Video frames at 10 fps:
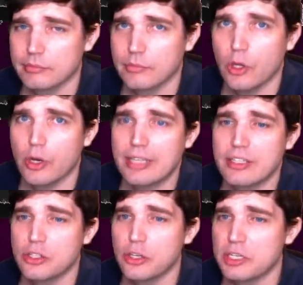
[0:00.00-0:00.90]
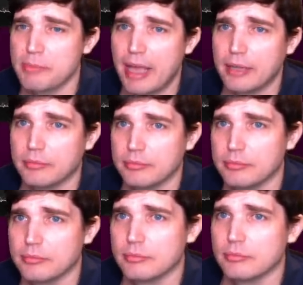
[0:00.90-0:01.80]
Your guess is as good as mine.
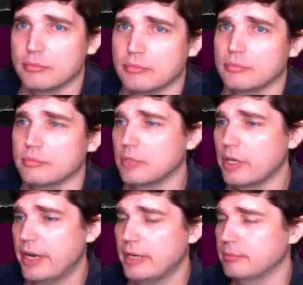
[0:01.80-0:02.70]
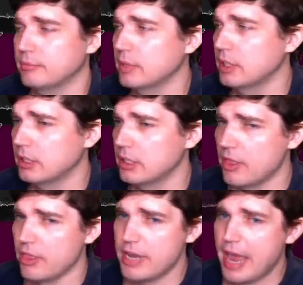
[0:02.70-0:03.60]
All right.
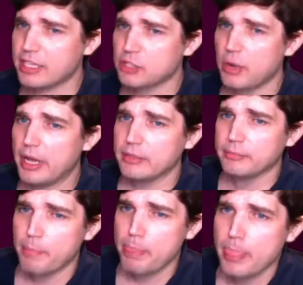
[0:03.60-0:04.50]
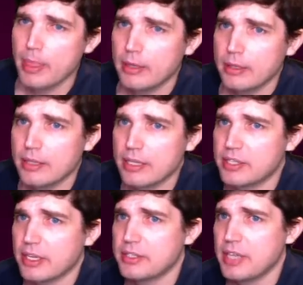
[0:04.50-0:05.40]
The next one,
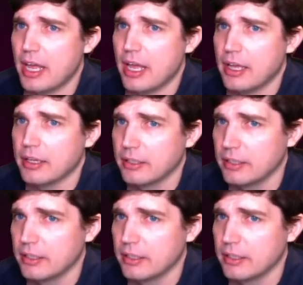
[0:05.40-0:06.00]
this is uh